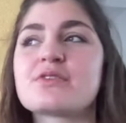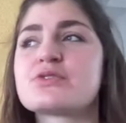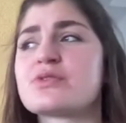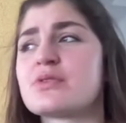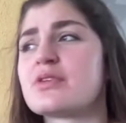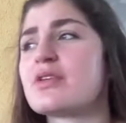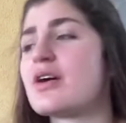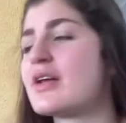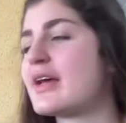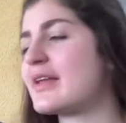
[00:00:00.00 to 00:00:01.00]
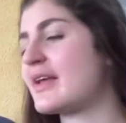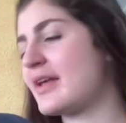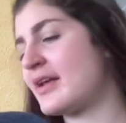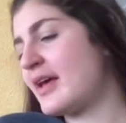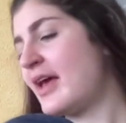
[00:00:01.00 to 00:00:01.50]
control a lot, and
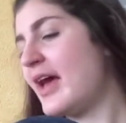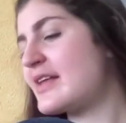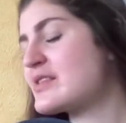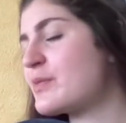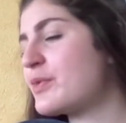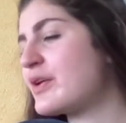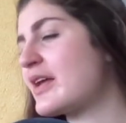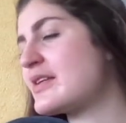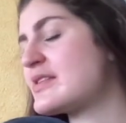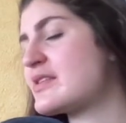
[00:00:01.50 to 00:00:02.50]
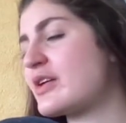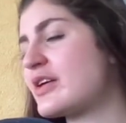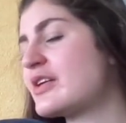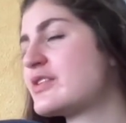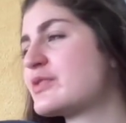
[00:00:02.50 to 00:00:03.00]
then at some point I
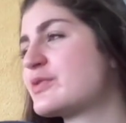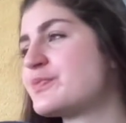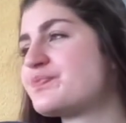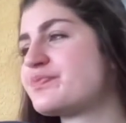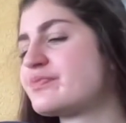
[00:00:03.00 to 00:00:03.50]
started to